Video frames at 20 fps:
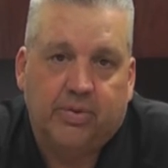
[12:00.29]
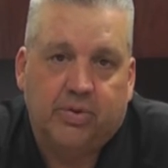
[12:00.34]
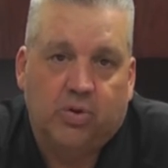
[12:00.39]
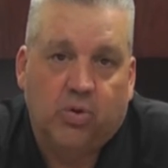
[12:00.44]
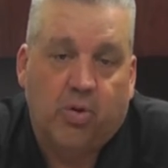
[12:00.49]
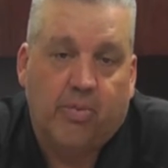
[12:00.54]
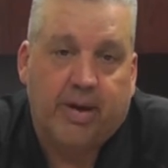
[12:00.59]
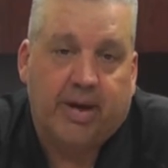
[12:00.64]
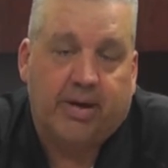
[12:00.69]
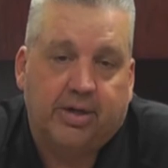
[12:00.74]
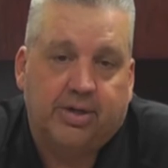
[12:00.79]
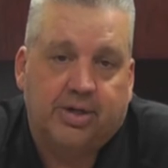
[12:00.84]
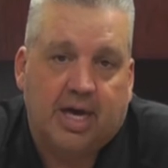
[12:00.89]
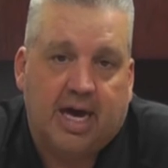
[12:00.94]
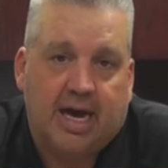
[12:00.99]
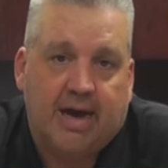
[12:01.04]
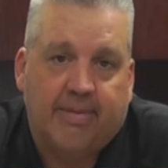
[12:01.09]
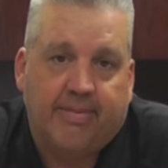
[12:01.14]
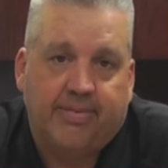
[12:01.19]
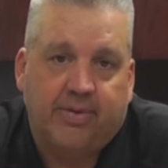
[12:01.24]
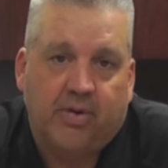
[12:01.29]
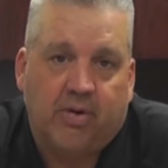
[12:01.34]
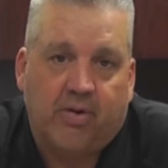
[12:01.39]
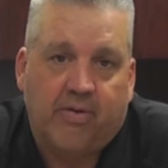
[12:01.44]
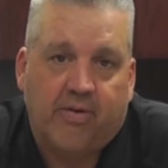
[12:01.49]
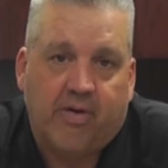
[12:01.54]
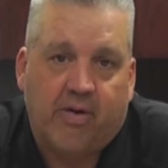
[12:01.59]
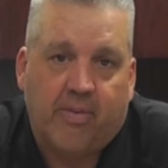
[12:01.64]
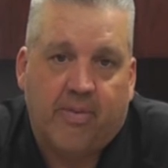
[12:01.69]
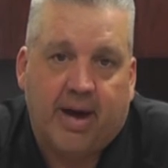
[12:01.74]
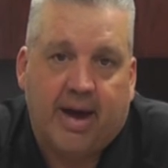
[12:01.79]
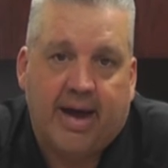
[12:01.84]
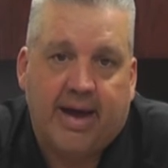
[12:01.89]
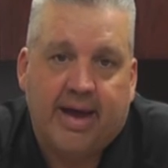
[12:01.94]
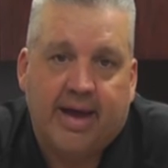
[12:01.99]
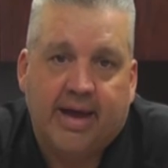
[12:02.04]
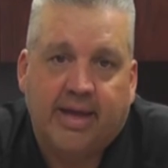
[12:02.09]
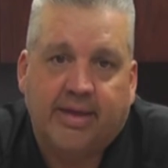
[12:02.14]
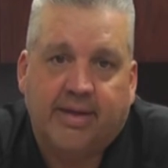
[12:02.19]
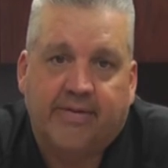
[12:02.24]
do a job on
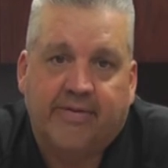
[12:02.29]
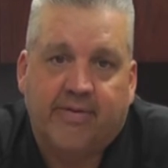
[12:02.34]
my end